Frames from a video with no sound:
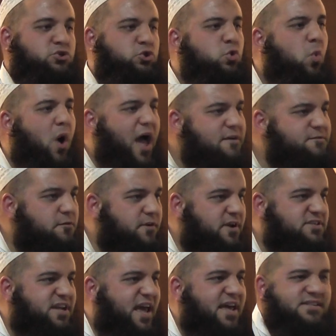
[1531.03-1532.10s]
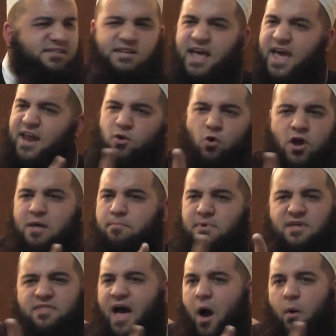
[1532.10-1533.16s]
Do whatever it takes. Let it not
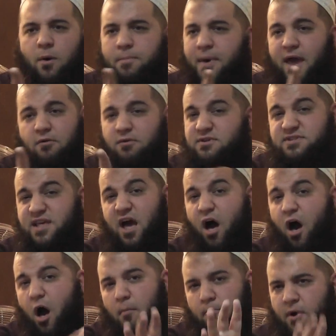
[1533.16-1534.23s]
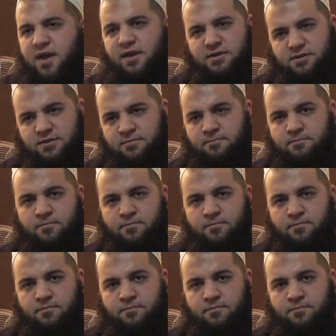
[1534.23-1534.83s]
be that our parents, their heart break.